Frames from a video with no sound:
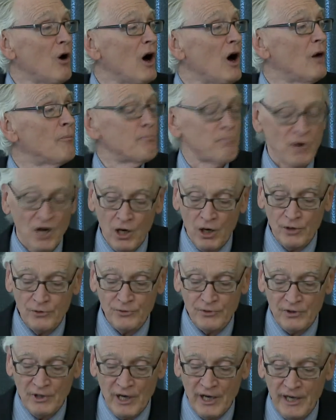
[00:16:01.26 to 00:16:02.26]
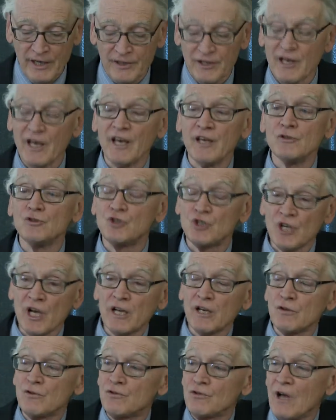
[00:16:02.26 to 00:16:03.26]
apartheid and
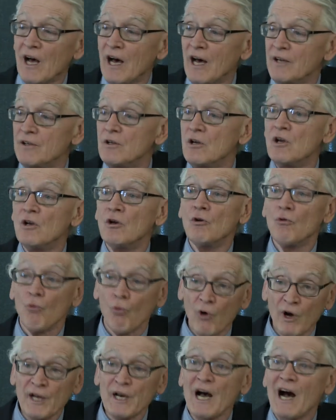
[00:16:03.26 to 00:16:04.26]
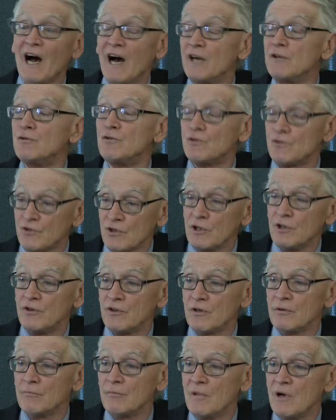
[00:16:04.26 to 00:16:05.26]
genocide when I see
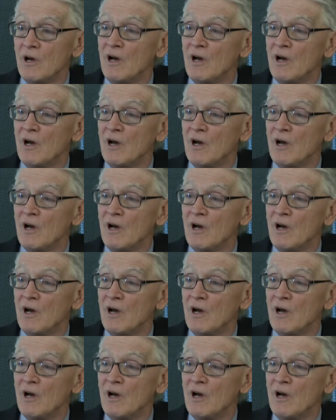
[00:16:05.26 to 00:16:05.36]
them.